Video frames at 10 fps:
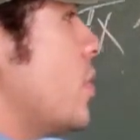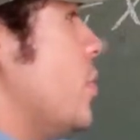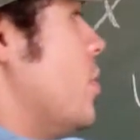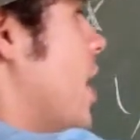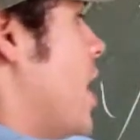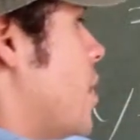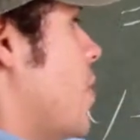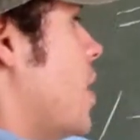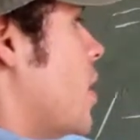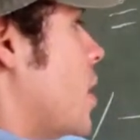to
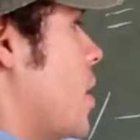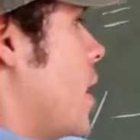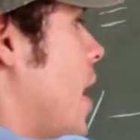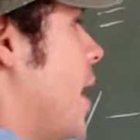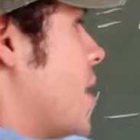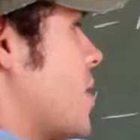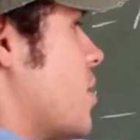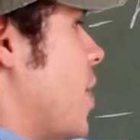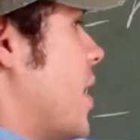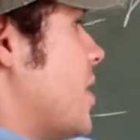mx
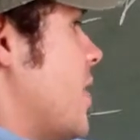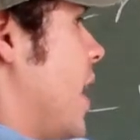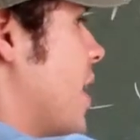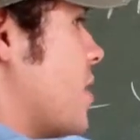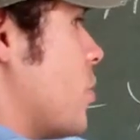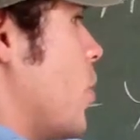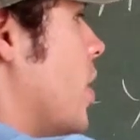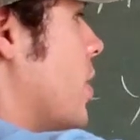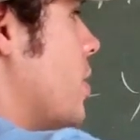minus x1.